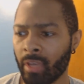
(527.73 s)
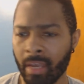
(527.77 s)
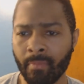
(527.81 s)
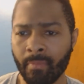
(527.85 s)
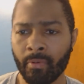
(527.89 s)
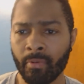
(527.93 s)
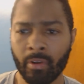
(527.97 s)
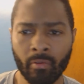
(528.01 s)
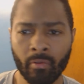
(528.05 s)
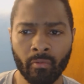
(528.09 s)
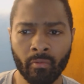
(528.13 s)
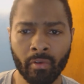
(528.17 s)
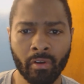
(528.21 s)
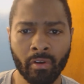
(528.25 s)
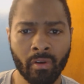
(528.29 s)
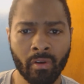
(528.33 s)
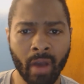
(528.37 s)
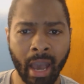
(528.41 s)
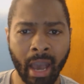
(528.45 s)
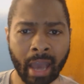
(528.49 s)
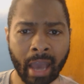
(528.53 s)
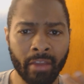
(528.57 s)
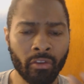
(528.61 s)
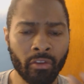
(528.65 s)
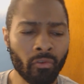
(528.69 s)
keeping it
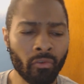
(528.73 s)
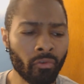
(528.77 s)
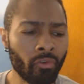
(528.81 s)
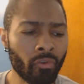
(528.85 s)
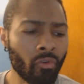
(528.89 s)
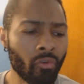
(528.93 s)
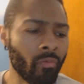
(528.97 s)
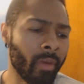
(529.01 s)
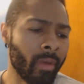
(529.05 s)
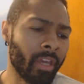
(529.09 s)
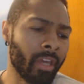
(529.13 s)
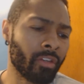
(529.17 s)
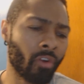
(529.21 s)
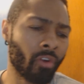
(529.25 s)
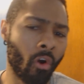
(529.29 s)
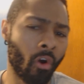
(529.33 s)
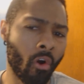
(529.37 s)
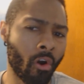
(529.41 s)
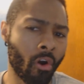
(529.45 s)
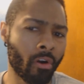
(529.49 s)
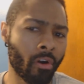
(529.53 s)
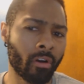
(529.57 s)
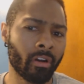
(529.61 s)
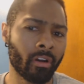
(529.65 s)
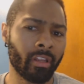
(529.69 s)
real, YouTube is
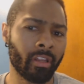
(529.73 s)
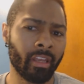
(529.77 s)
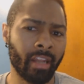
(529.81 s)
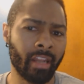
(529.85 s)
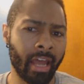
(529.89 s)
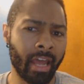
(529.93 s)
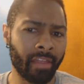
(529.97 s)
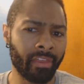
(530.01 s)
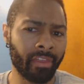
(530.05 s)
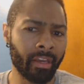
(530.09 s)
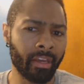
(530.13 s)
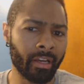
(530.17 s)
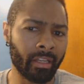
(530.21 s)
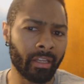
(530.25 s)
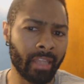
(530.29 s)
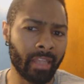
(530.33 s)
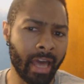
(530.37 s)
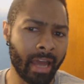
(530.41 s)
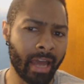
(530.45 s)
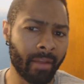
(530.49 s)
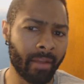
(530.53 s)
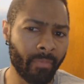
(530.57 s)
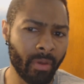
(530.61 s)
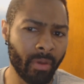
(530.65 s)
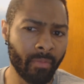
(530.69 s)
harder than I think a
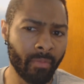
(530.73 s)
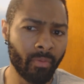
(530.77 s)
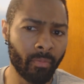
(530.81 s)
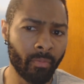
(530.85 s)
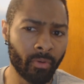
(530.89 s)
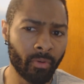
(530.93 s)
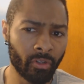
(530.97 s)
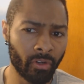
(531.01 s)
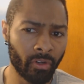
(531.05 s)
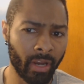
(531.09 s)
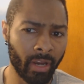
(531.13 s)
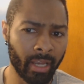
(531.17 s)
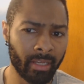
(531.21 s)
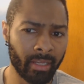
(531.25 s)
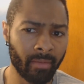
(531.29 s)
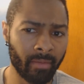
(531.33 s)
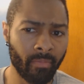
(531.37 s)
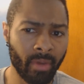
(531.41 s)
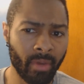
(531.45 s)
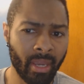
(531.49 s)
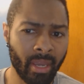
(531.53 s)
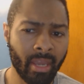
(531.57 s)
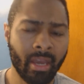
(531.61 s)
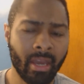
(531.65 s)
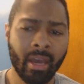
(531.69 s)
lot of people portray it
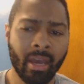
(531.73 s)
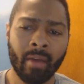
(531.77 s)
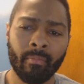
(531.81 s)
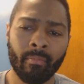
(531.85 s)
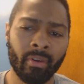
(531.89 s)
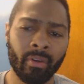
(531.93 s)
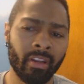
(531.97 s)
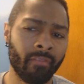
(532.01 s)
to be.